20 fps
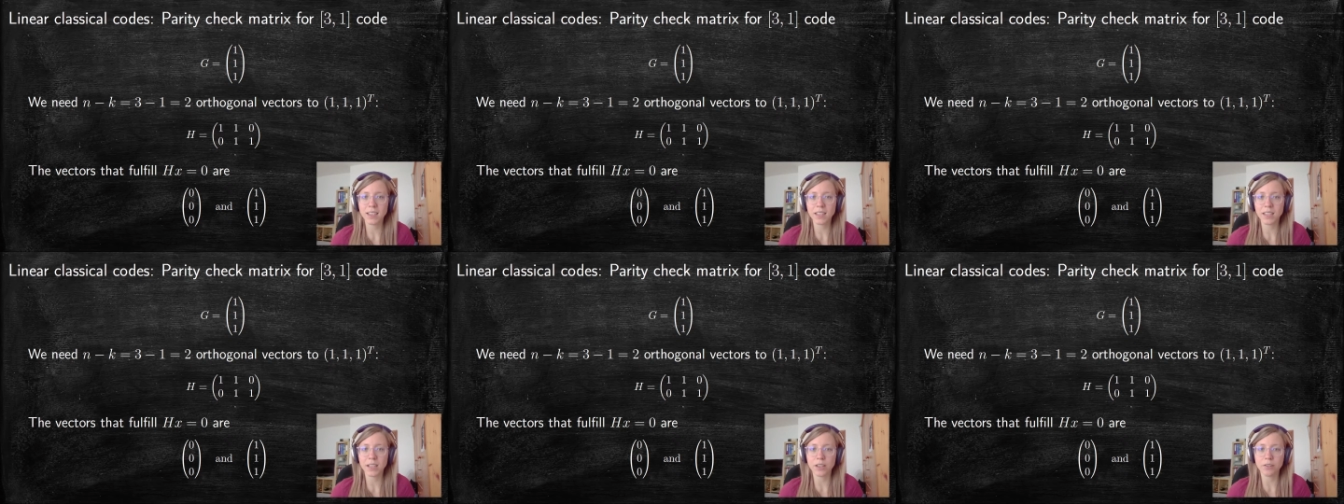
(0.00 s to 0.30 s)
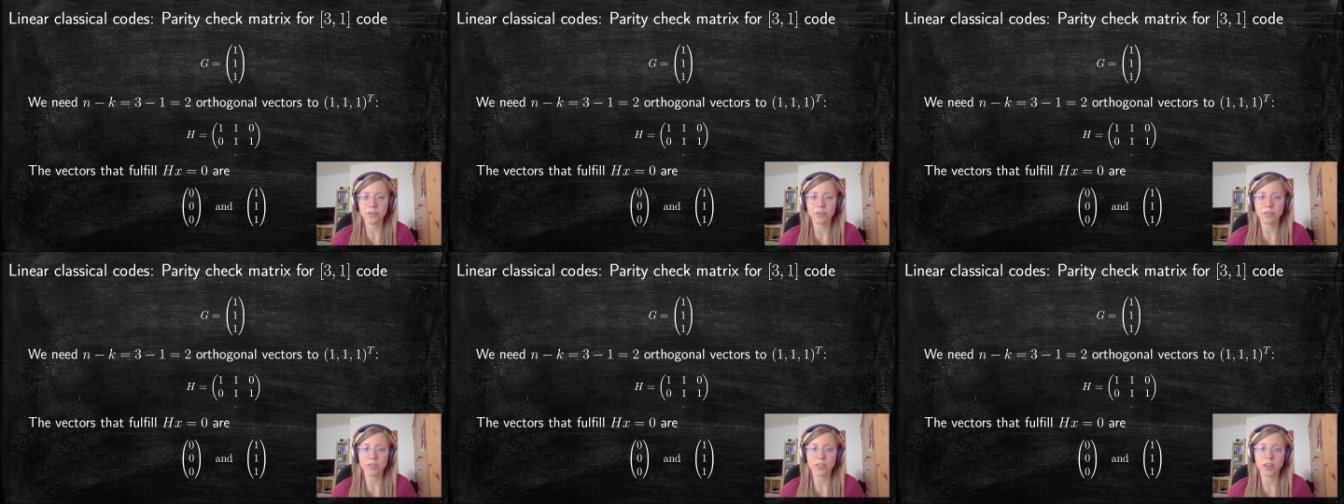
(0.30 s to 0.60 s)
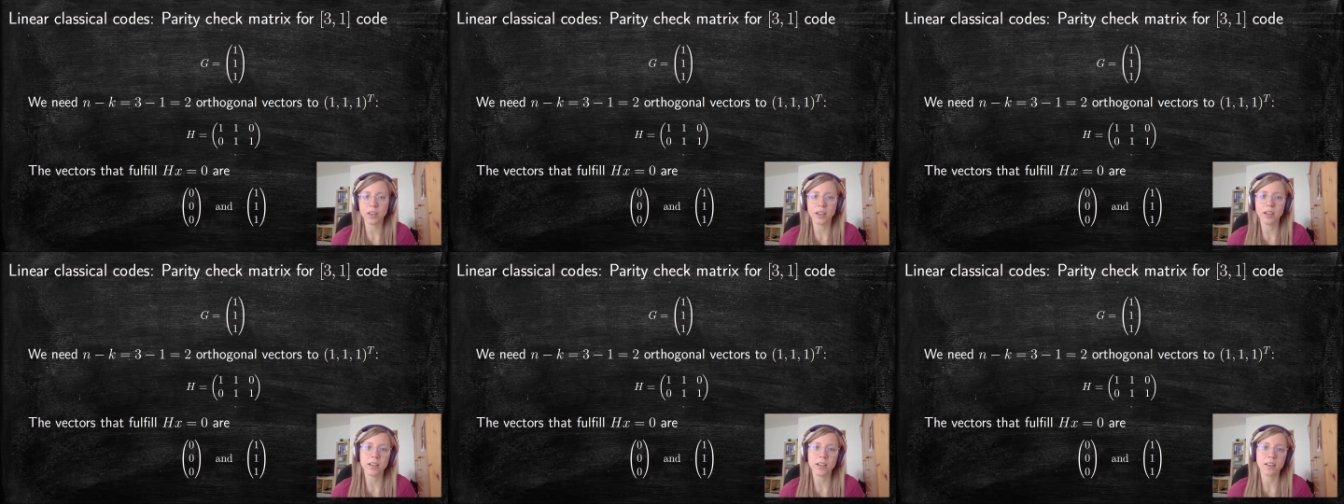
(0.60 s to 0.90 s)
give
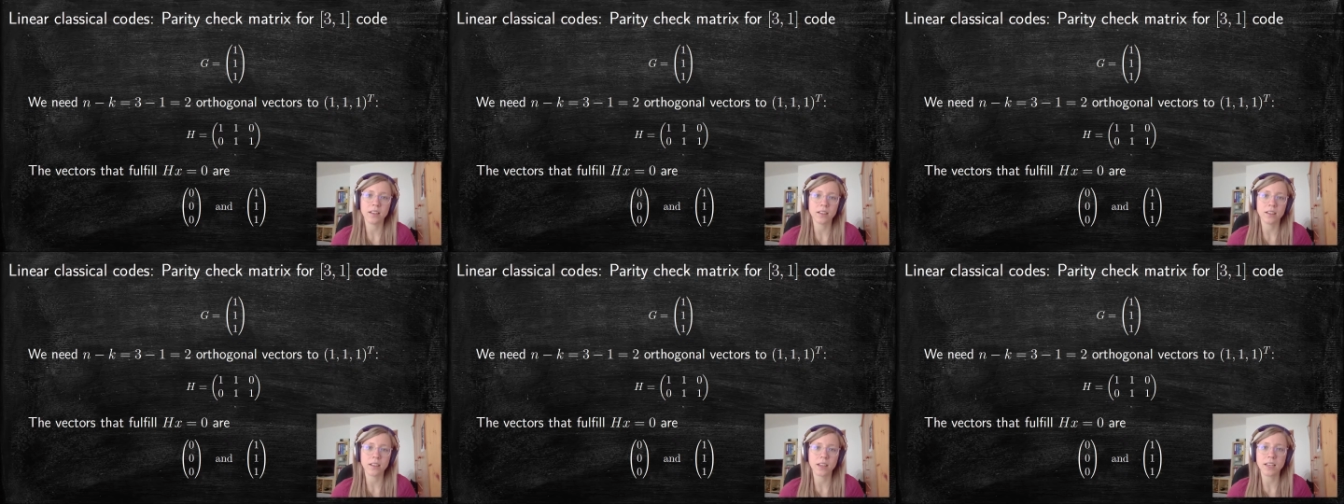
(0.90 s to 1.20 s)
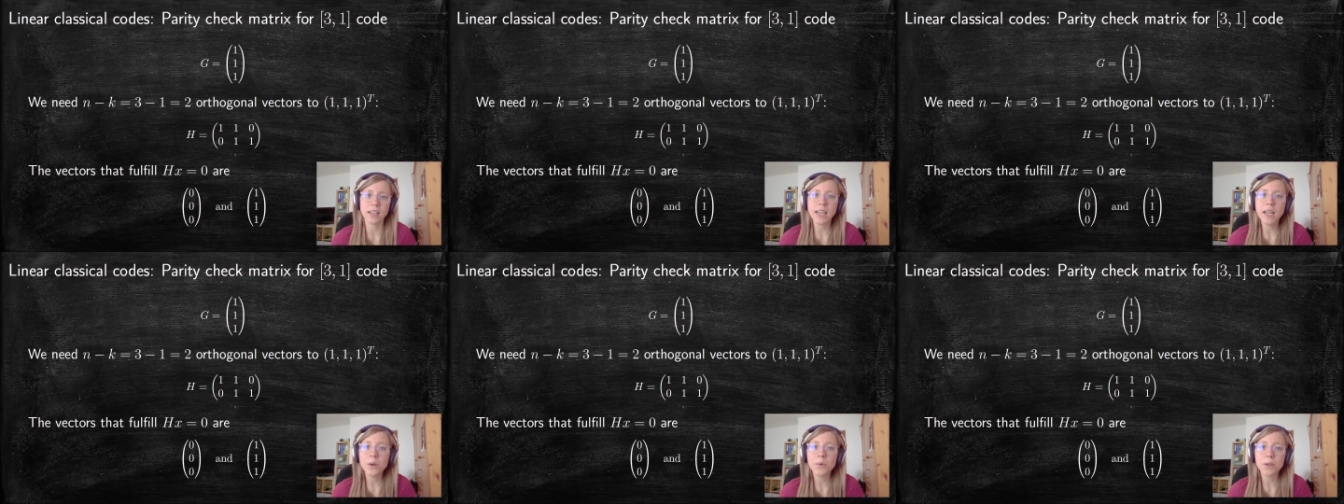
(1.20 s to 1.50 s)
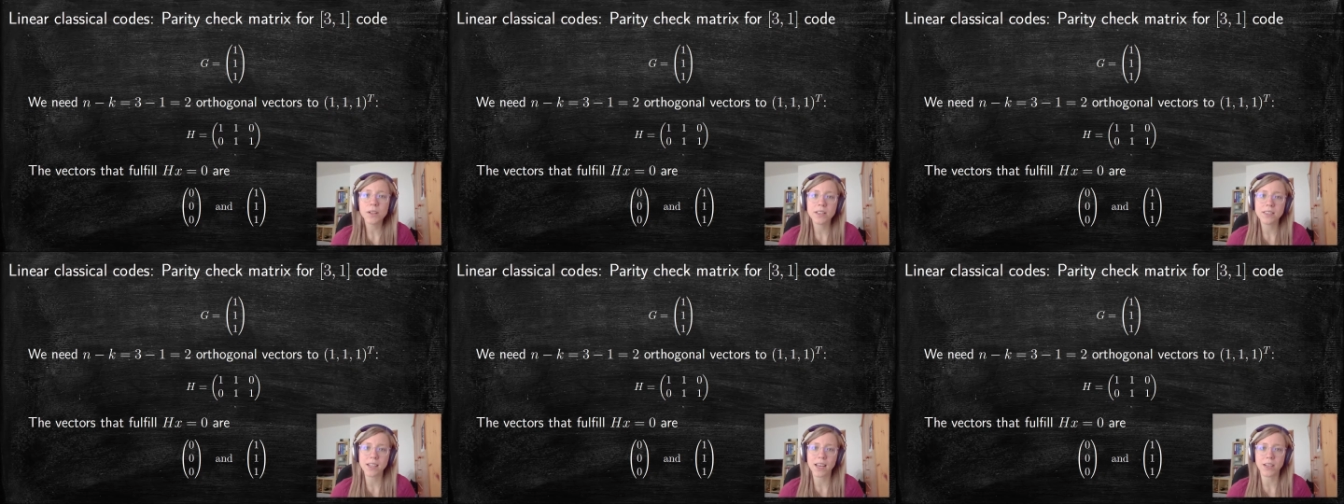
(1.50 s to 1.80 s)
an
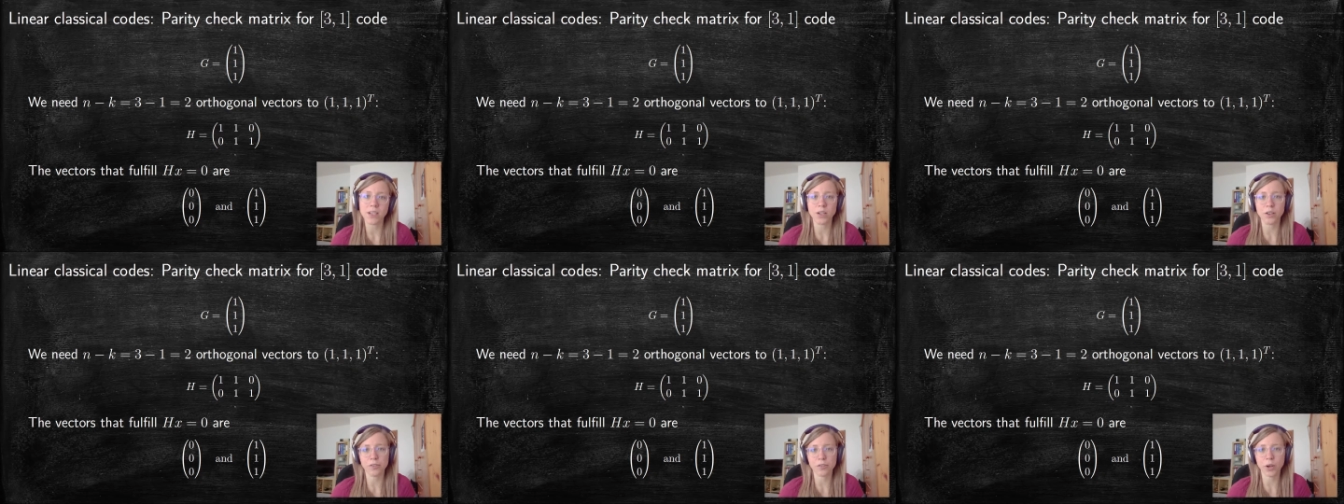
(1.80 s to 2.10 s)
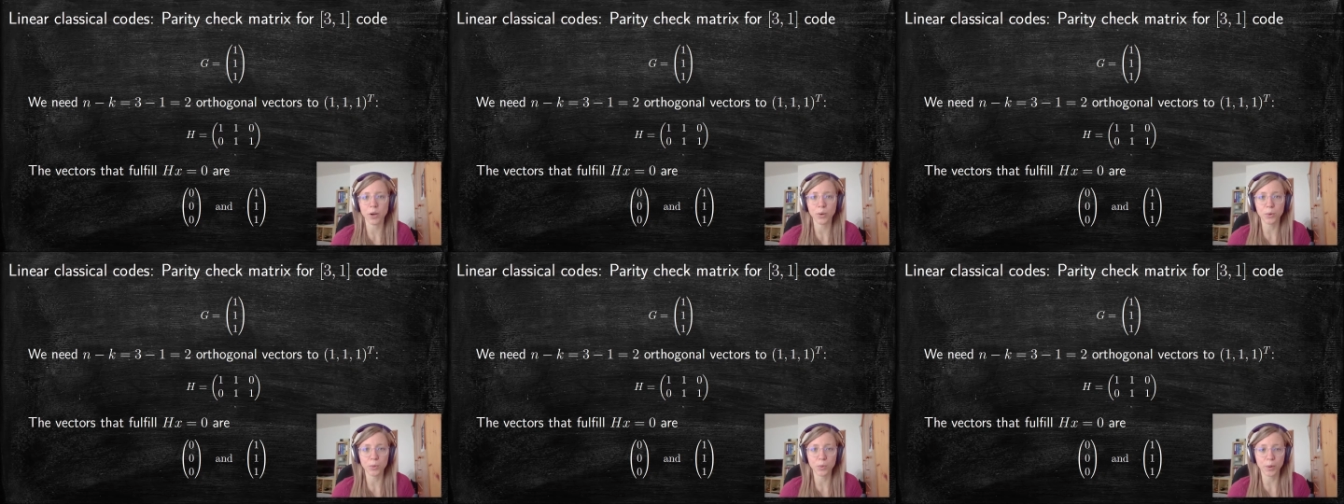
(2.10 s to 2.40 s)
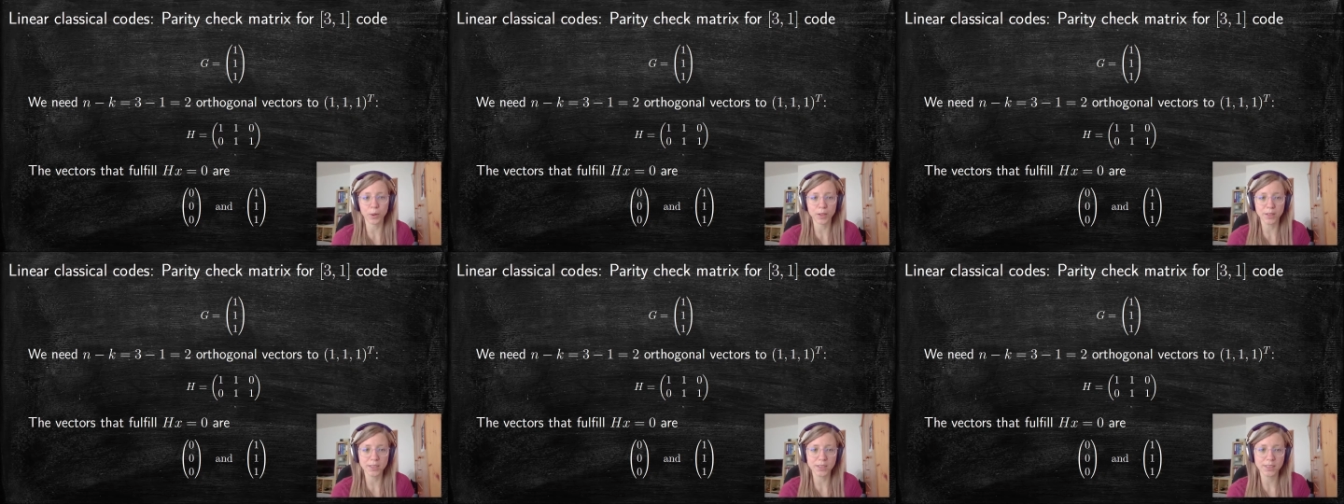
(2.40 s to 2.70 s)
equal set of code
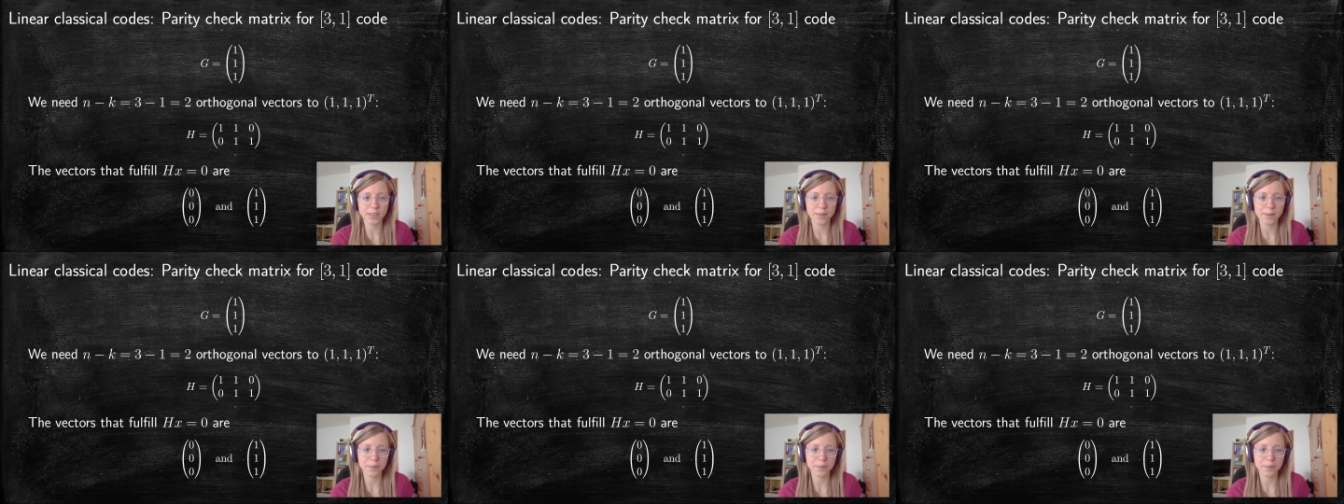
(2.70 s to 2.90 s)
words.